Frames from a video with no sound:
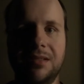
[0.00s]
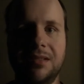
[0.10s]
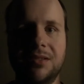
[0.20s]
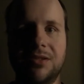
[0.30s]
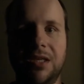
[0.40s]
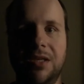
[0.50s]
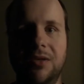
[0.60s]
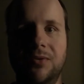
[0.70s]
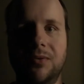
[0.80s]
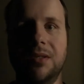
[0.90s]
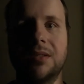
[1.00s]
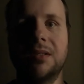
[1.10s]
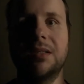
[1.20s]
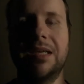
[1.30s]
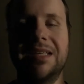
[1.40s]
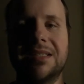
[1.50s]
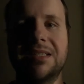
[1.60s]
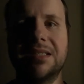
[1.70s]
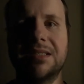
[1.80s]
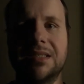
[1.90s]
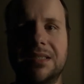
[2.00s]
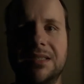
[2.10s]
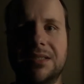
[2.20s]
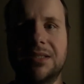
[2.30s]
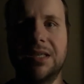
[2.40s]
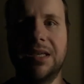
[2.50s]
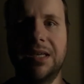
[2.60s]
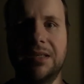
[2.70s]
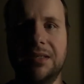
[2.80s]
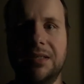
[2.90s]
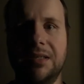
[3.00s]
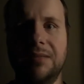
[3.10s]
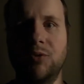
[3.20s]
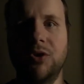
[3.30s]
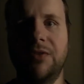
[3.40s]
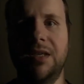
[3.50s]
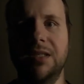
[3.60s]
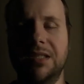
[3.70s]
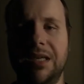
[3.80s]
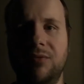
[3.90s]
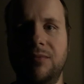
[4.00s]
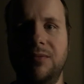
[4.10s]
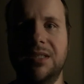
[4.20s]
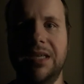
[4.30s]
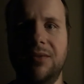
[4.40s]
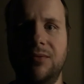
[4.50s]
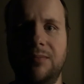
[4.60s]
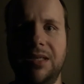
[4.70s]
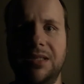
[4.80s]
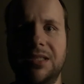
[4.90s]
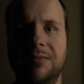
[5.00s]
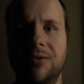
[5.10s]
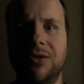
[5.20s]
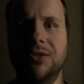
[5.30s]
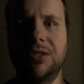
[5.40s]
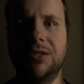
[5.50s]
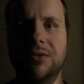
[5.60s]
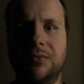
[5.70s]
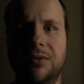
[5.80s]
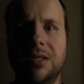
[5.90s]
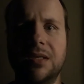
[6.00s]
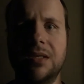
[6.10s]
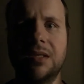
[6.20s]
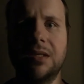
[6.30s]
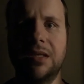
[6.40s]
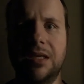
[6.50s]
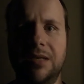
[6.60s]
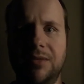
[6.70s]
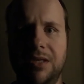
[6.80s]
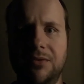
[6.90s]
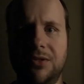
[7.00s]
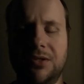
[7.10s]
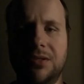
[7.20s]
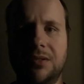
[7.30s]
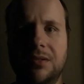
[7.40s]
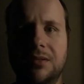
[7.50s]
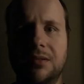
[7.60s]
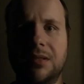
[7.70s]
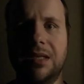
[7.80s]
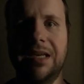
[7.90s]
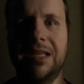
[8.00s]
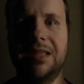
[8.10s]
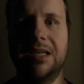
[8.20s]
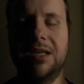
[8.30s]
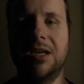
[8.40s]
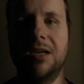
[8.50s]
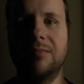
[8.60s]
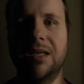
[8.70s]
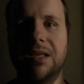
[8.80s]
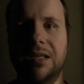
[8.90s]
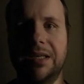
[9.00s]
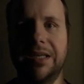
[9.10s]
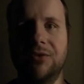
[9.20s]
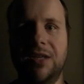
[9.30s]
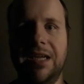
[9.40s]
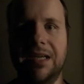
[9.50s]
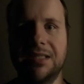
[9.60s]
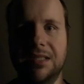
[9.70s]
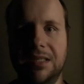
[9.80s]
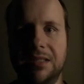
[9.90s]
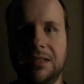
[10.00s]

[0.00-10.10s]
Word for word: So incenses to Morpheus, I would say, would be similar to Hypnos. Anything calming and relaxing,